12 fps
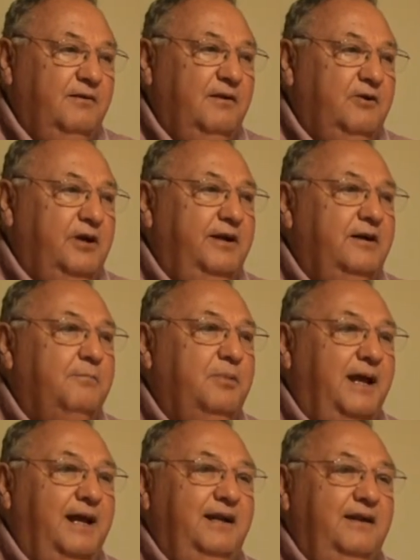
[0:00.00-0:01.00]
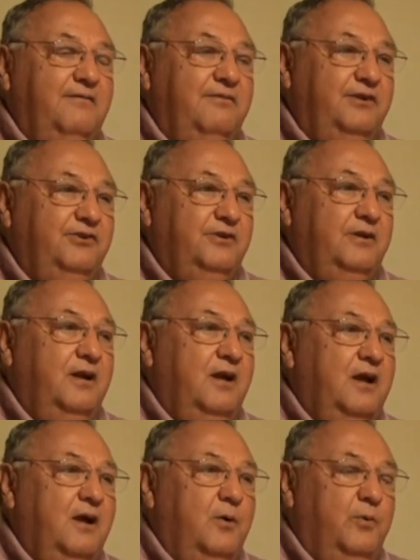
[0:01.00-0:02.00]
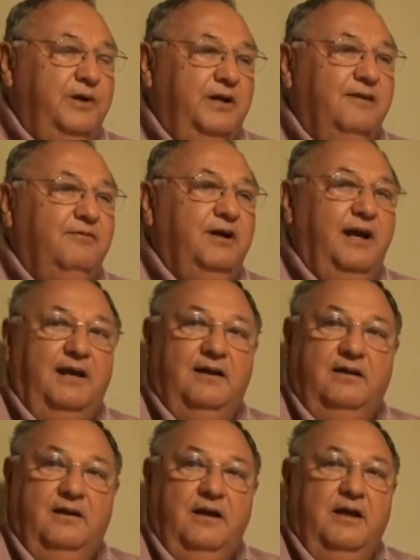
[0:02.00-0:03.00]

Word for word: created a planning division. We'd never had